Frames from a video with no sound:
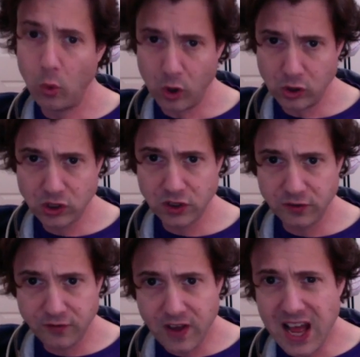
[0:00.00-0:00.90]
Won't you
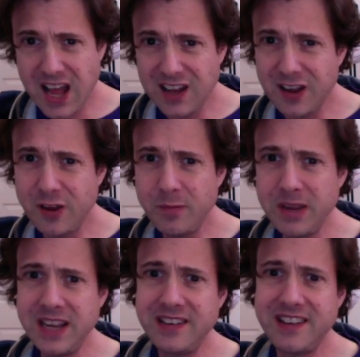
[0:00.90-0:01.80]
follow
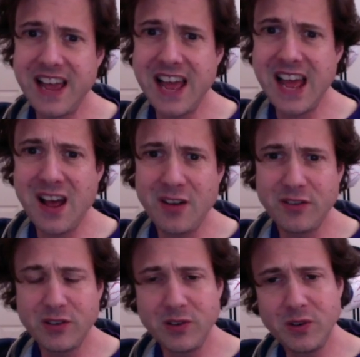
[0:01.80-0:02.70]
me down
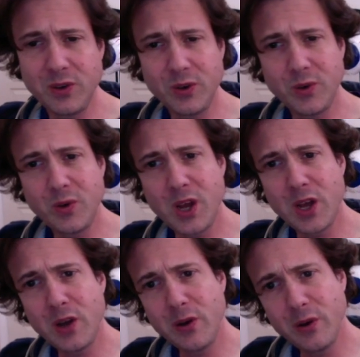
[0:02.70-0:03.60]
to the
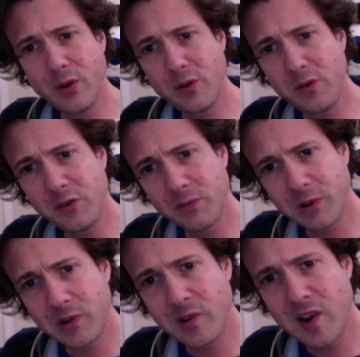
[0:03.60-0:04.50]
Rose
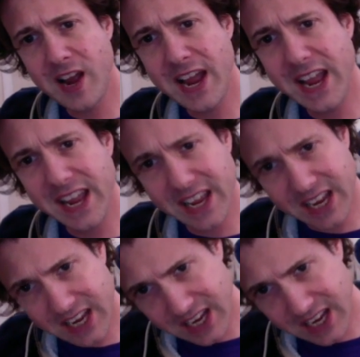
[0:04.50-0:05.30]
Parade?